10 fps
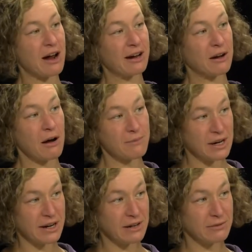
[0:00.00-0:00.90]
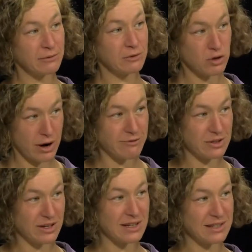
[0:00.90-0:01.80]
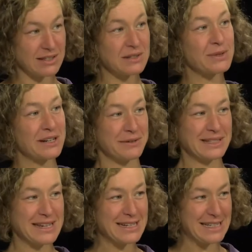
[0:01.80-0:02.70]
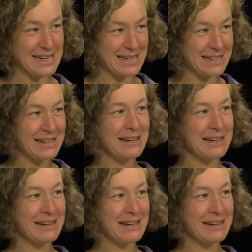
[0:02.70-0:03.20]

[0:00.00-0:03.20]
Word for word: I got my driver's license when I was 18,